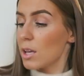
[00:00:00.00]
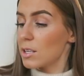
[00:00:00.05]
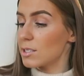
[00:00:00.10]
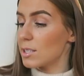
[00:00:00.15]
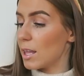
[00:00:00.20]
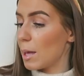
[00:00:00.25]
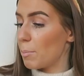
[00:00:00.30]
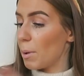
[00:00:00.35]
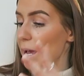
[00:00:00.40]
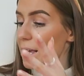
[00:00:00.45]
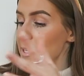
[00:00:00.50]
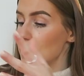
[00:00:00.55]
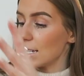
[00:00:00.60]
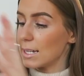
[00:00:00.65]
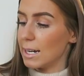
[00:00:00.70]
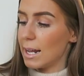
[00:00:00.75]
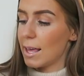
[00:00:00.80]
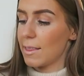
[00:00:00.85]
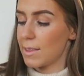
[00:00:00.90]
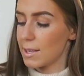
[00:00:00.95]
So they're
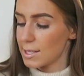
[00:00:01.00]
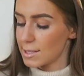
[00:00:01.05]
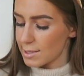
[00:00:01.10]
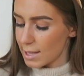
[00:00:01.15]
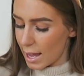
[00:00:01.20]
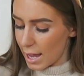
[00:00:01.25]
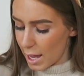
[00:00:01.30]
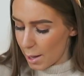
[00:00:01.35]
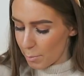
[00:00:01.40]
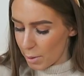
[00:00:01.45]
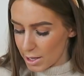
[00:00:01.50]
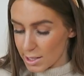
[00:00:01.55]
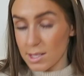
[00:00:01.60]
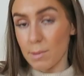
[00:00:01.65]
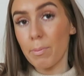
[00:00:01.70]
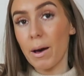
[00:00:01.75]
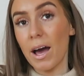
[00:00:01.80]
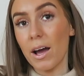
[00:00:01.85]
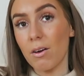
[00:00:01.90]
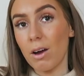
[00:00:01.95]
basically the same as
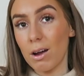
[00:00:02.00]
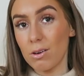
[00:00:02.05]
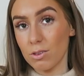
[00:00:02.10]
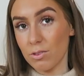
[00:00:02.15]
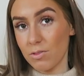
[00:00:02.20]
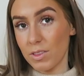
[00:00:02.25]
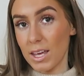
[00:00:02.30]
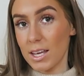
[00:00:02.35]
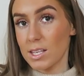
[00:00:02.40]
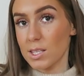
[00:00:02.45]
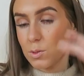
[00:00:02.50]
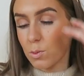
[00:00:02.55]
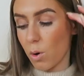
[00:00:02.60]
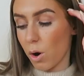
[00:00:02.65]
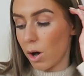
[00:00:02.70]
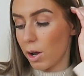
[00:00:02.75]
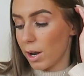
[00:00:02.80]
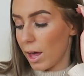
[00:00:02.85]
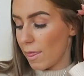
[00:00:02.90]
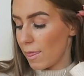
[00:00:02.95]
the background of this
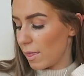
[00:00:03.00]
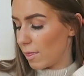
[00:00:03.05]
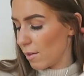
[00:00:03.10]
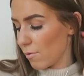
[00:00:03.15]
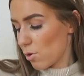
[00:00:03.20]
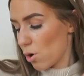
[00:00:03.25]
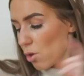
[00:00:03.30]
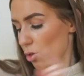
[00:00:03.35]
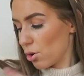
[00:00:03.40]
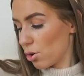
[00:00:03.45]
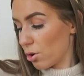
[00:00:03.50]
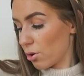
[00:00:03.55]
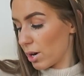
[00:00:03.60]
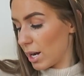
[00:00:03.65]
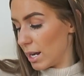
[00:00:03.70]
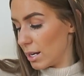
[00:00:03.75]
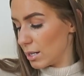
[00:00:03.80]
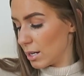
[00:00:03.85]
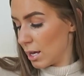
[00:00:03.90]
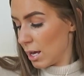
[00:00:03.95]
one, and then they've got the
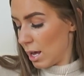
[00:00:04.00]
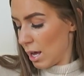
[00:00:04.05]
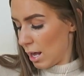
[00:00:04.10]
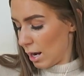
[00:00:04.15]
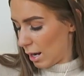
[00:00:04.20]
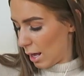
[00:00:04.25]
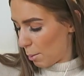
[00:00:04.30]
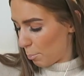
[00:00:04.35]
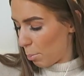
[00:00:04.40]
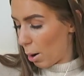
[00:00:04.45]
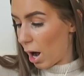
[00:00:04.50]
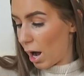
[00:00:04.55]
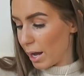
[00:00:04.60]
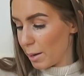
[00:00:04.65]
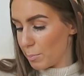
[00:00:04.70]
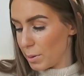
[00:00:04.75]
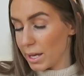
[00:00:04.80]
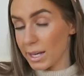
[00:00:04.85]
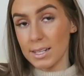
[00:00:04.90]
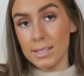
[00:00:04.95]
green like
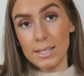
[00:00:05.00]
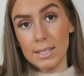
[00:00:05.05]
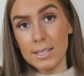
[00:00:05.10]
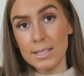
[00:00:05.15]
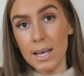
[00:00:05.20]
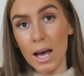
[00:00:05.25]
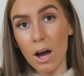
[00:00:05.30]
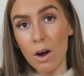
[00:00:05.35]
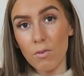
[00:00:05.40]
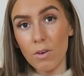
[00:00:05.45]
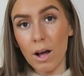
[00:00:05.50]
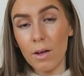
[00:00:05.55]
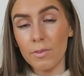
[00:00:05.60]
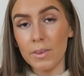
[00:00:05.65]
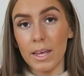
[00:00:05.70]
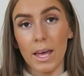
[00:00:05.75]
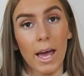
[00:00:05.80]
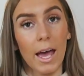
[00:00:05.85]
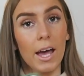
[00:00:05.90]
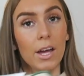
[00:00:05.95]
piping detail
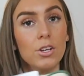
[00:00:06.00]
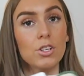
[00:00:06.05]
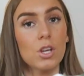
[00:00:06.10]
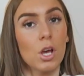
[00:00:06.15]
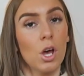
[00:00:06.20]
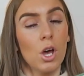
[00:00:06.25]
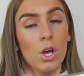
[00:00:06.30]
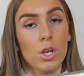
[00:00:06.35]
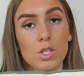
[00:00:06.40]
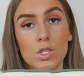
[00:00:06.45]
around the edge.